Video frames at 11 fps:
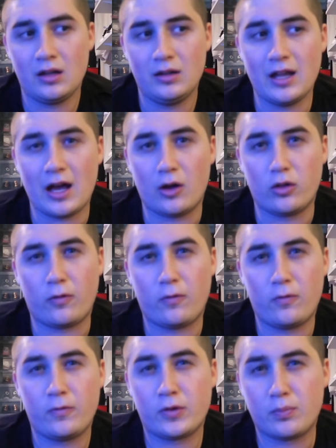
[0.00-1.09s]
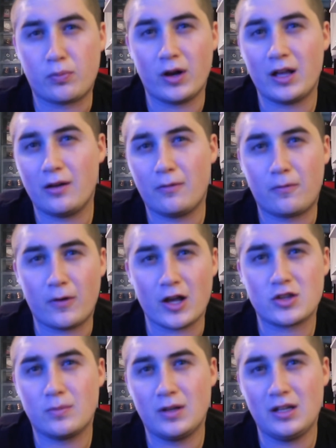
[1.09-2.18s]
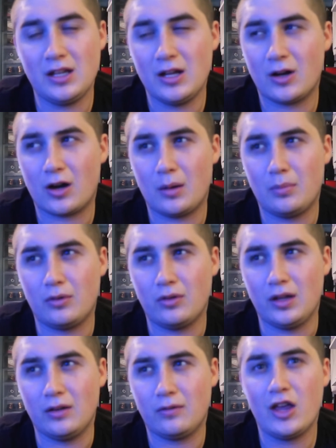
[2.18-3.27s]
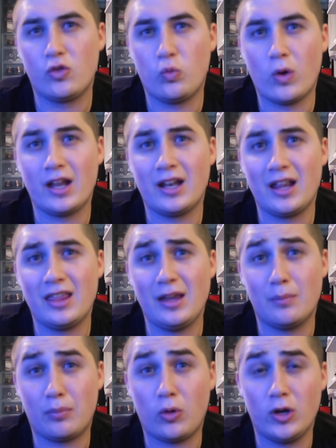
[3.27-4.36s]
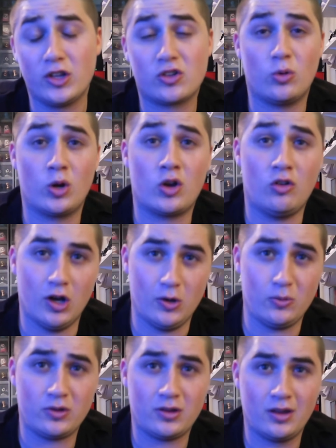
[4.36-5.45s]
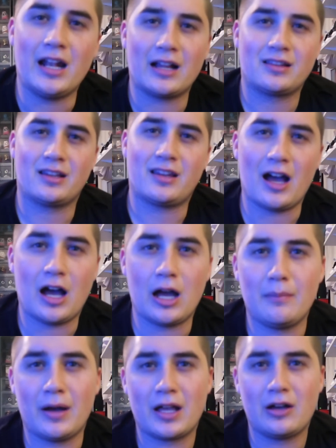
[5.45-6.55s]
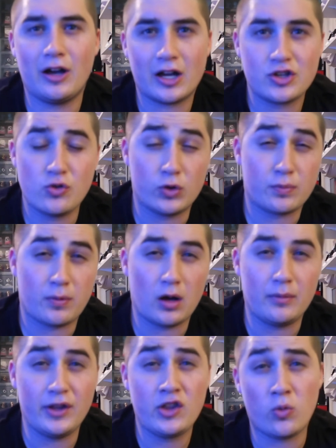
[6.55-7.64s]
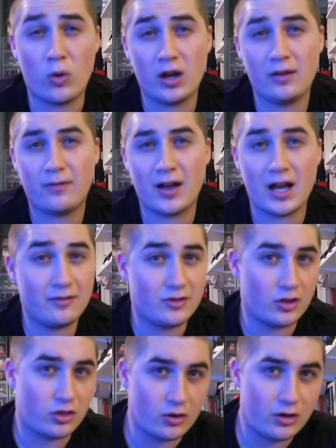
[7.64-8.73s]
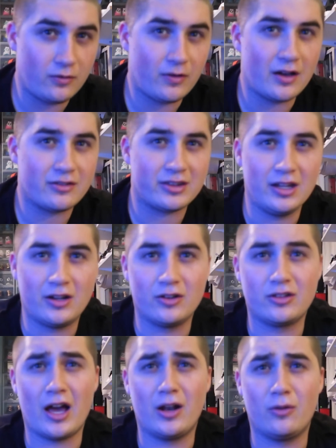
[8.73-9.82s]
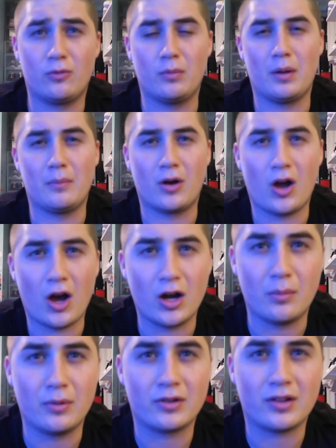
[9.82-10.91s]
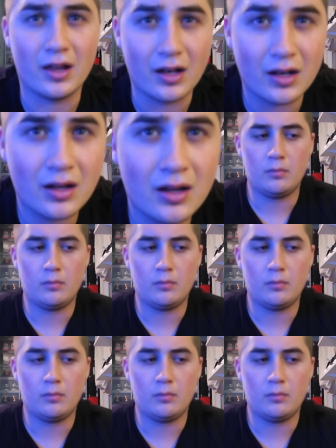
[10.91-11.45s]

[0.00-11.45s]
Now, the spring of freshman year, I believe, is when the employee store closed. And at the time, my collection was probably 25 to 35 sneakers. I don't remember 100%.